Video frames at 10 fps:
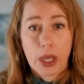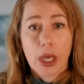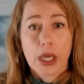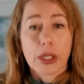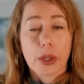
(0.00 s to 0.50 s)

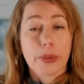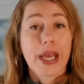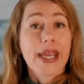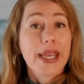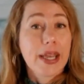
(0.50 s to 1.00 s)
So
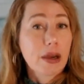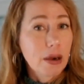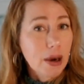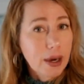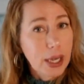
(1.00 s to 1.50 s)
here
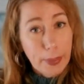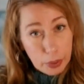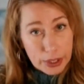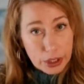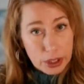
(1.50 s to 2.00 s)
are a couple
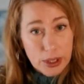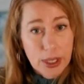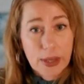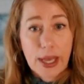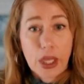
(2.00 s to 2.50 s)
questions
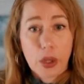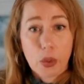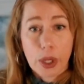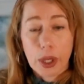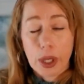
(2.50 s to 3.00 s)
that you
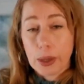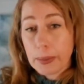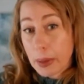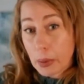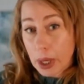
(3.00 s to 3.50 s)

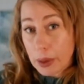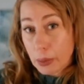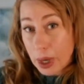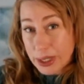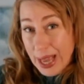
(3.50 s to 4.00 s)
may
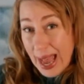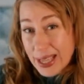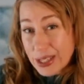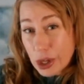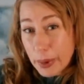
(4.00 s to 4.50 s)
want to
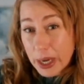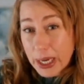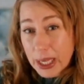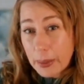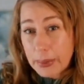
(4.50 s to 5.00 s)
ask your marketing
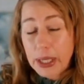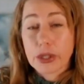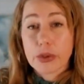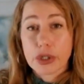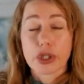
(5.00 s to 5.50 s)
company to
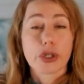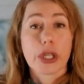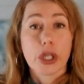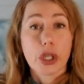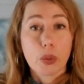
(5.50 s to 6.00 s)
ensure
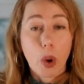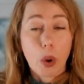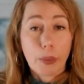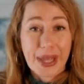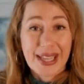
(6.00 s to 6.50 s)
that you
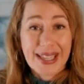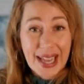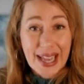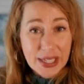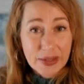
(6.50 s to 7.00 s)
won't be
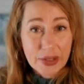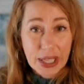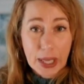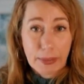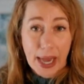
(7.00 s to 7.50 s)
negatively
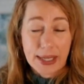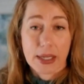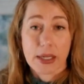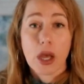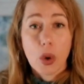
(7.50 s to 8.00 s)

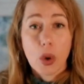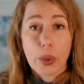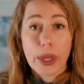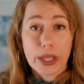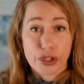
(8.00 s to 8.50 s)
impacted
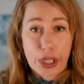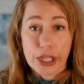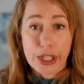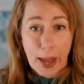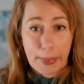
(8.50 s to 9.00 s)
when this change
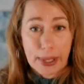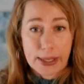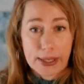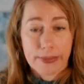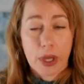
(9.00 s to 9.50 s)

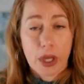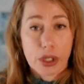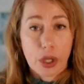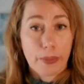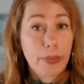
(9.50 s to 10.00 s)
happens.
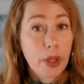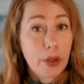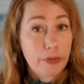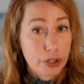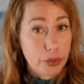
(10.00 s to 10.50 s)
So
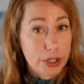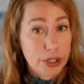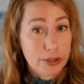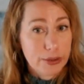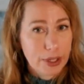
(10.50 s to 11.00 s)
first question,
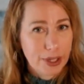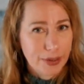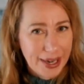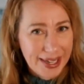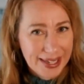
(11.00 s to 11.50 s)
you
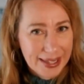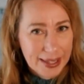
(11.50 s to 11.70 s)
ready?